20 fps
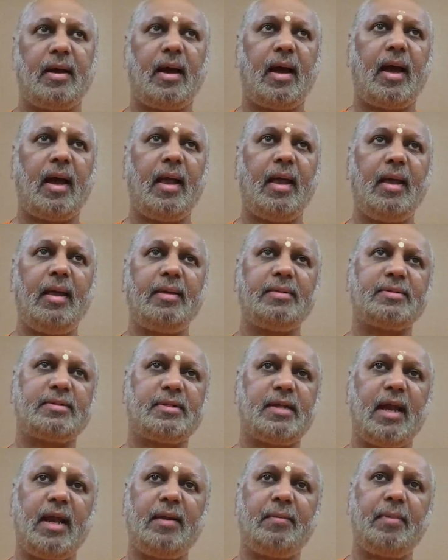I
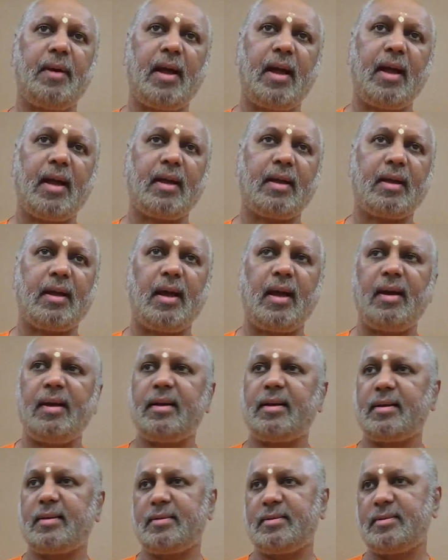stayed back
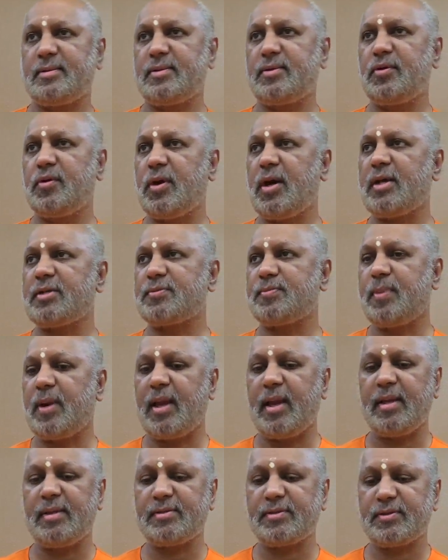at Guha's
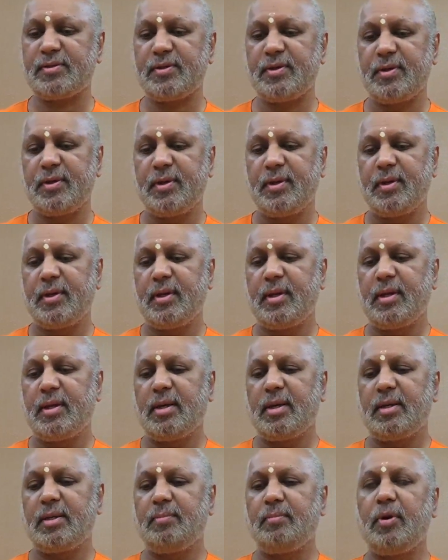place,
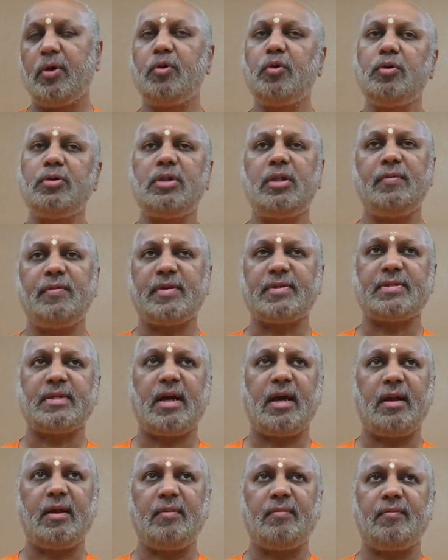Bahun
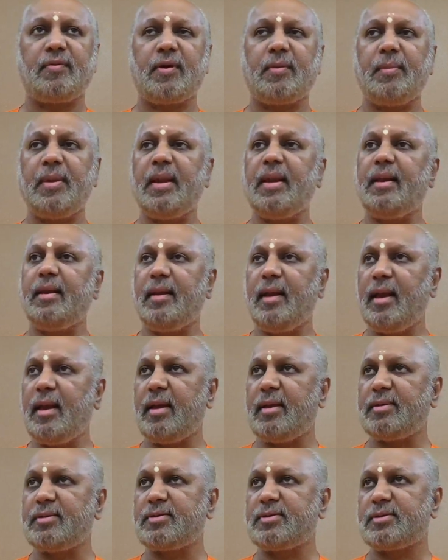Divasan, for many
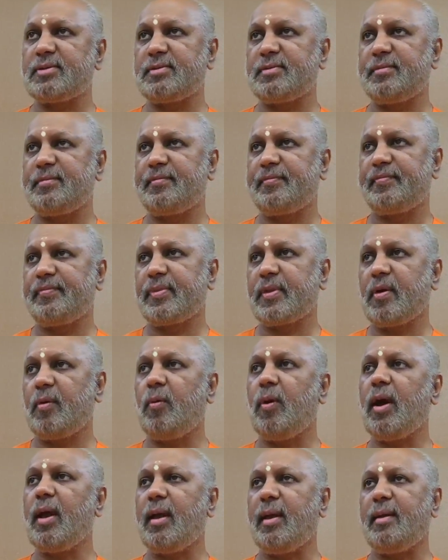days.
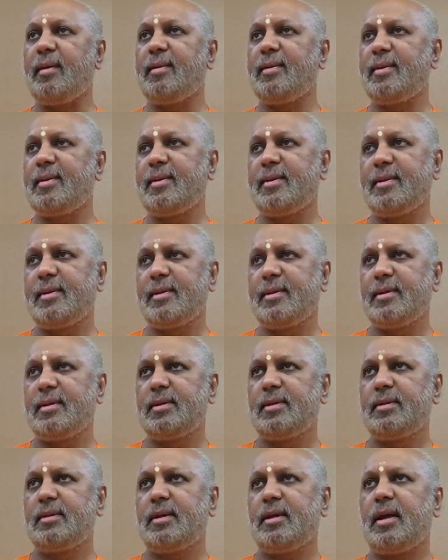Why?
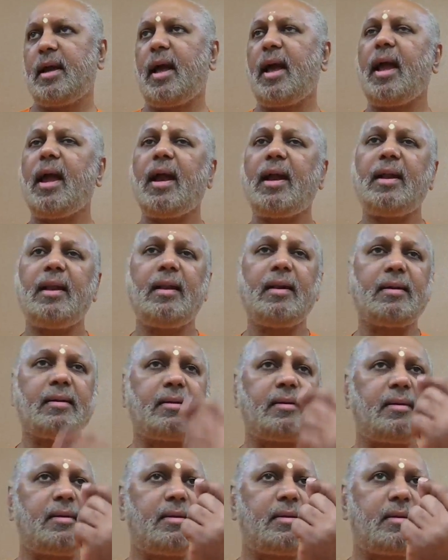I had a
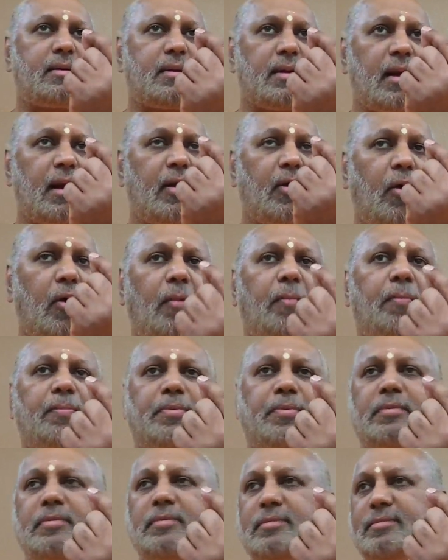little
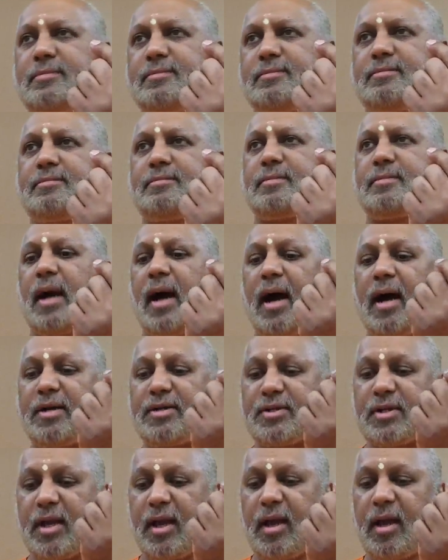hope.
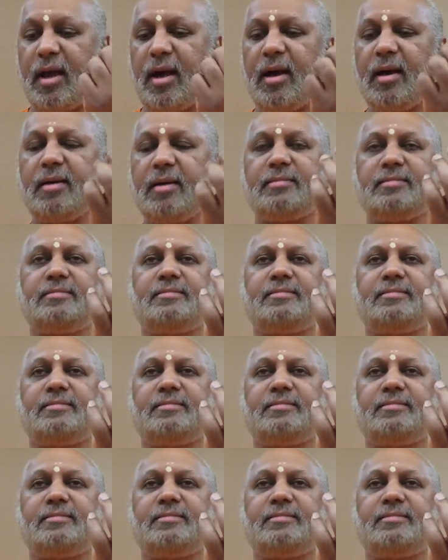Ashaya.